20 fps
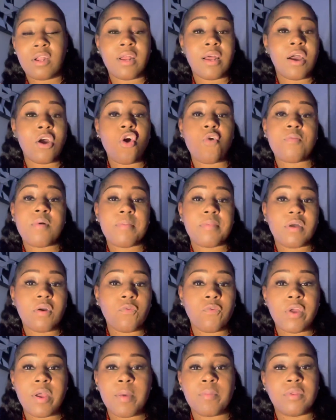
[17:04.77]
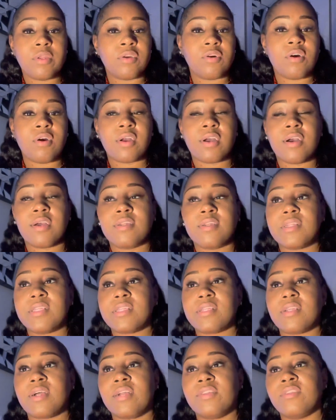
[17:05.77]
hope I'm not rambling on,
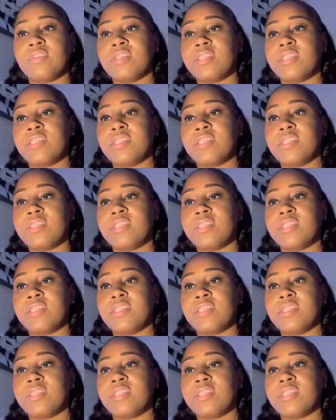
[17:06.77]
guys. I